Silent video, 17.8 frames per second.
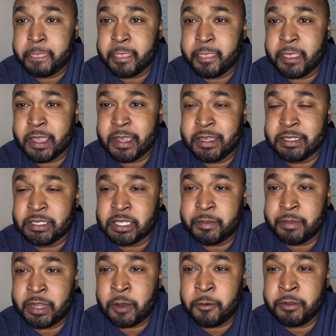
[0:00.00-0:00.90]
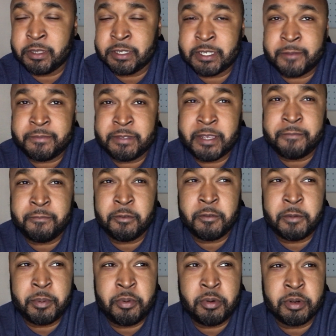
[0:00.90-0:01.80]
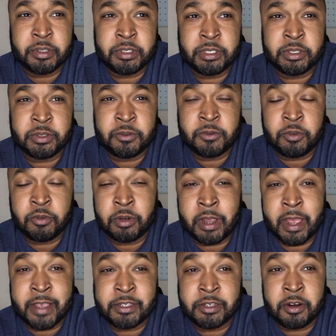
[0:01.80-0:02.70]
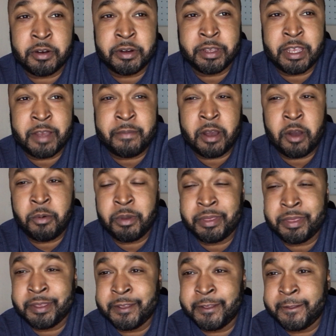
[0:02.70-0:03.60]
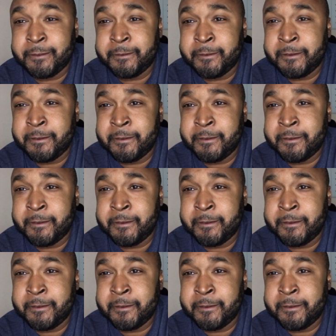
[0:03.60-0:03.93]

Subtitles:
I think he's coming out with a September report soon, or has already come out with it.